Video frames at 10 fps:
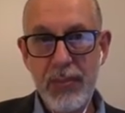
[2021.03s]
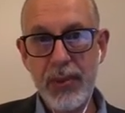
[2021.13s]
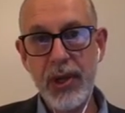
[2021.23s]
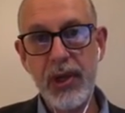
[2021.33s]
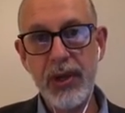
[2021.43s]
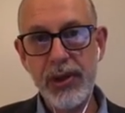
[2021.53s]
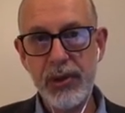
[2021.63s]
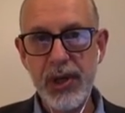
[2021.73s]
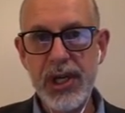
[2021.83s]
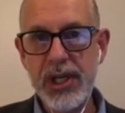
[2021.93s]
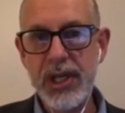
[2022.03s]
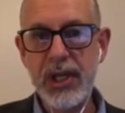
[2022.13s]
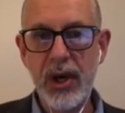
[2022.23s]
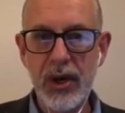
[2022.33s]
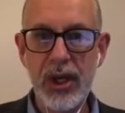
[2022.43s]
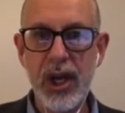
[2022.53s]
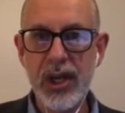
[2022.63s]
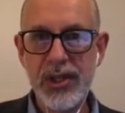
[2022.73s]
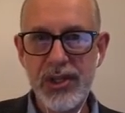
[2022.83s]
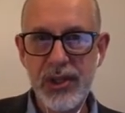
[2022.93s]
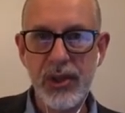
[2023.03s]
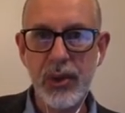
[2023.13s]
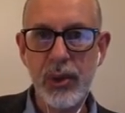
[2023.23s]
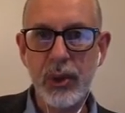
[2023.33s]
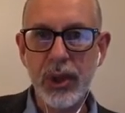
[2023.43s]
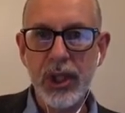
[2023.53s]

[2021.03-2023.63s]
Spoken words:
a 3D online school.